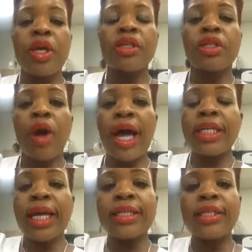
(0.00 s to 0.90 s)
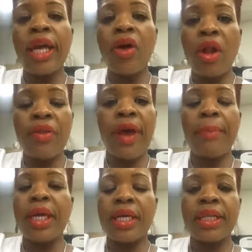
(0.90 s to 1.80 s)
So I say all of
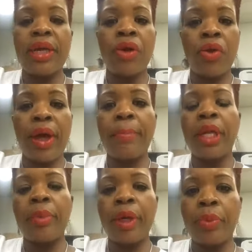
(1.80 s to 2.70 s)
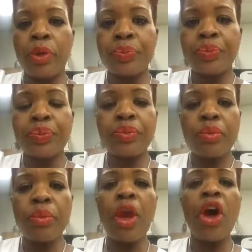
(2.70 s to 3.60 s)
that because I know that many people
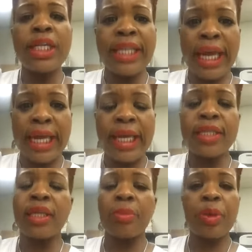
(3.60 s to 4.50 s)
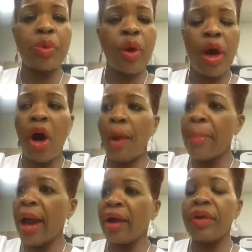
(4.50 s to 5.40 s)
are dating, and some people are
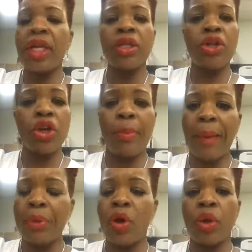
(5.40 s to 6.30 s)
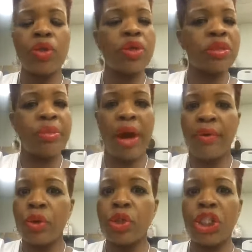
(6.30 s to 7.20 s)
married and, you know, might be going through some
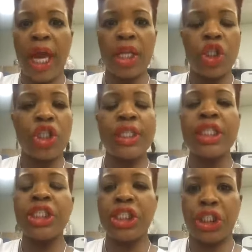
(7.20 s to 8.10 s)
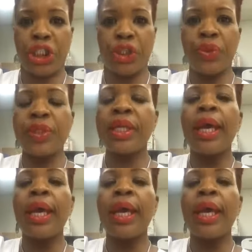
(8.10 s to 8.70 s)
marital challenges and issues.